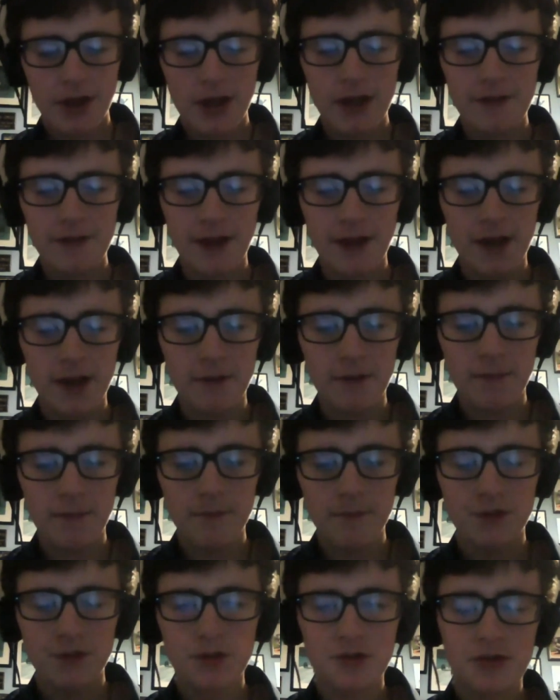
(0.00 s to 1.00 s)
He
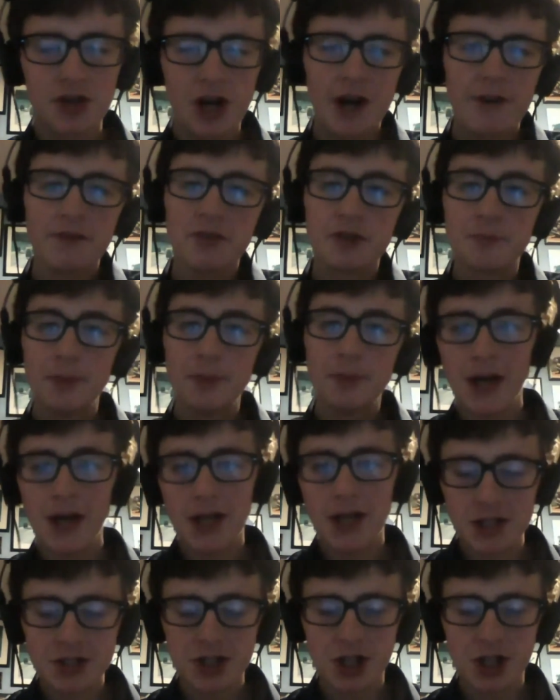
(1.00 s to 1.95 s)
then travels back in